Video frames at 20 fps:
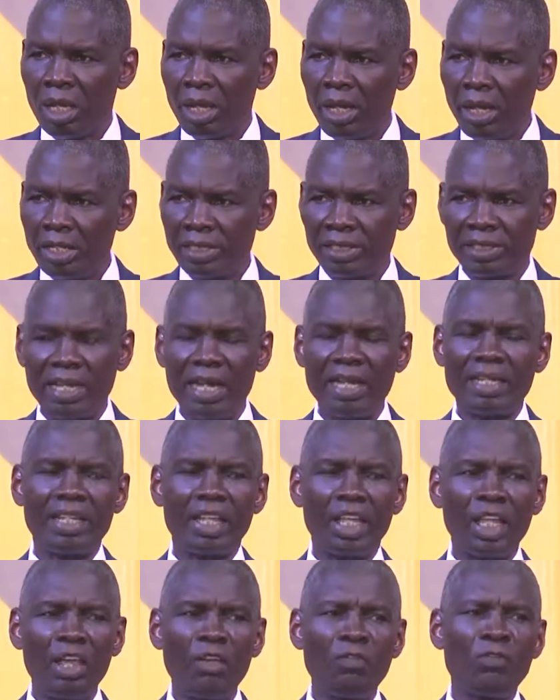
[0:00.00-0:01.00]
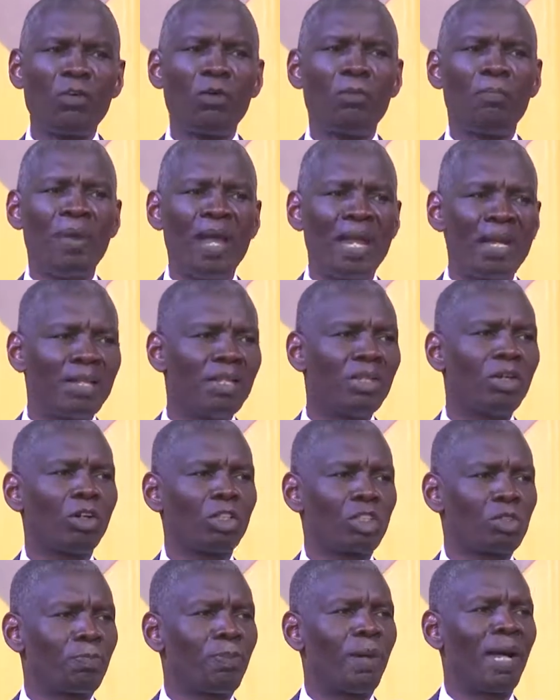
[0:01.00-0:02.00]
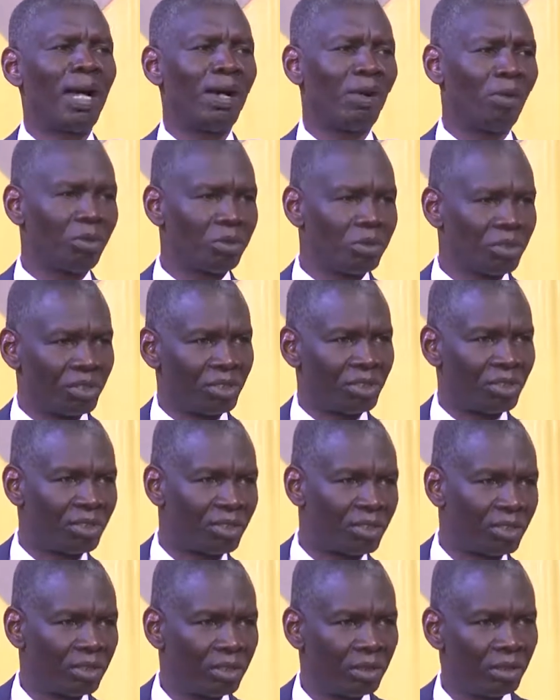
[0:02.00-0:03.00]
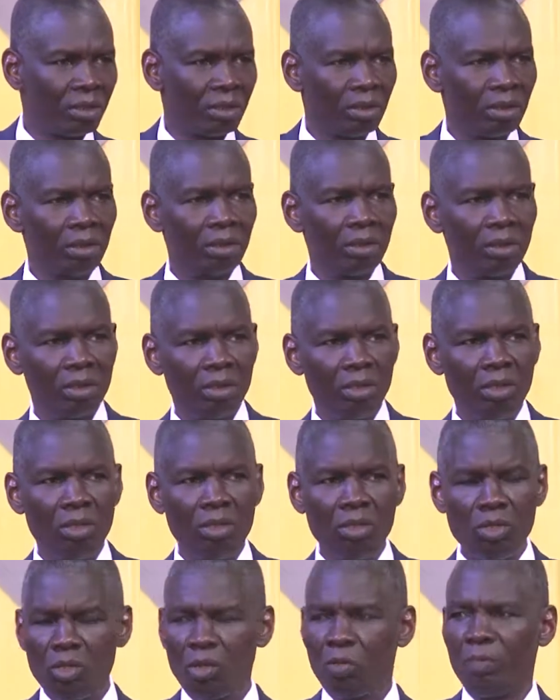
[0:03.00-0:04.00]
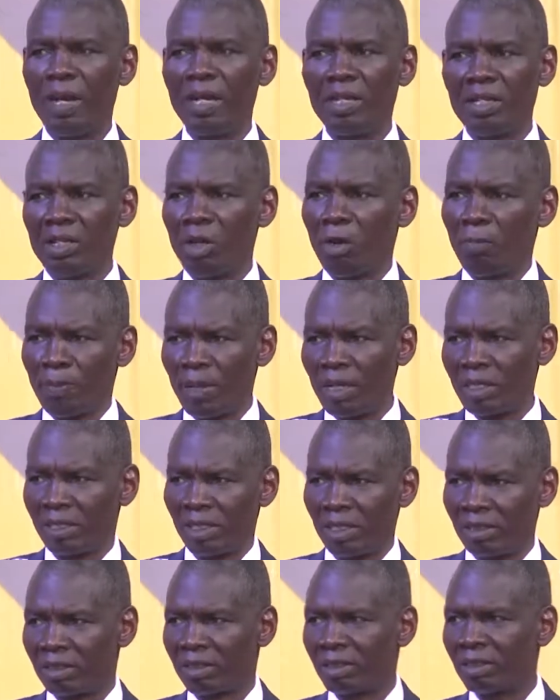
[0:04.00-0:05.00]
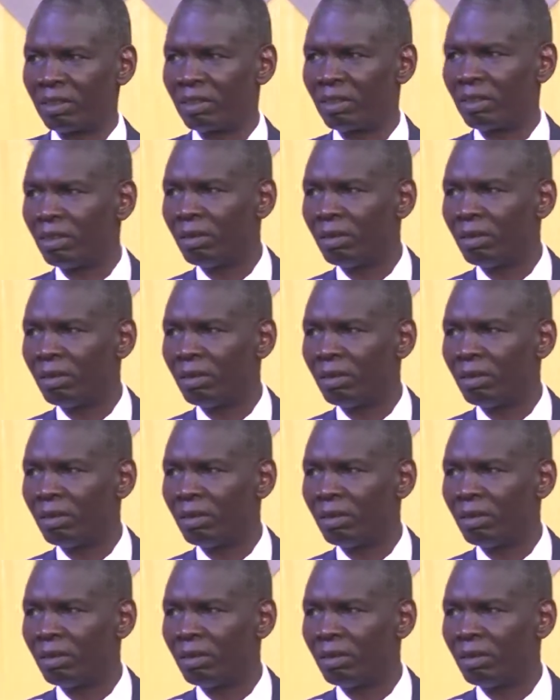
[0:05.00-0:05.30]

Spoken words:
He said, if you bury your spouse, you bury your present.